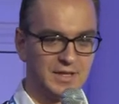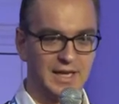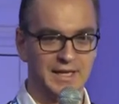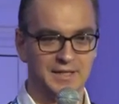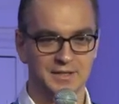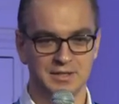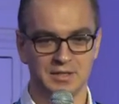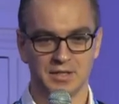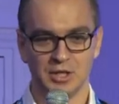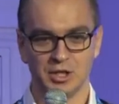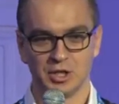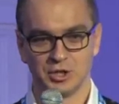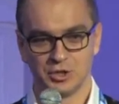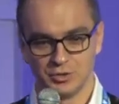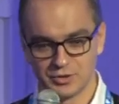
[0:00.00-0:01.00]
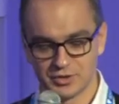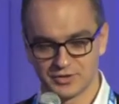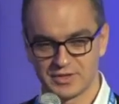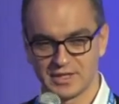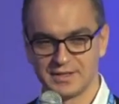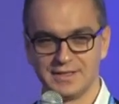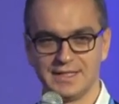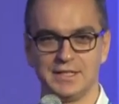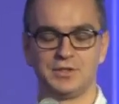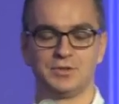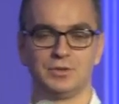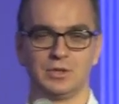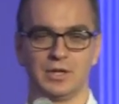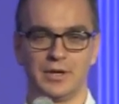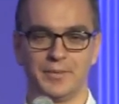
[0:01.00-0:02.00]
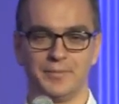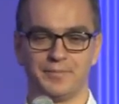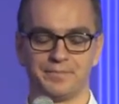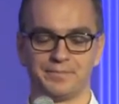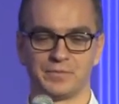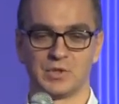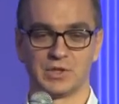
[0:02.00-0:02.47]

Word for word: and users need to, um,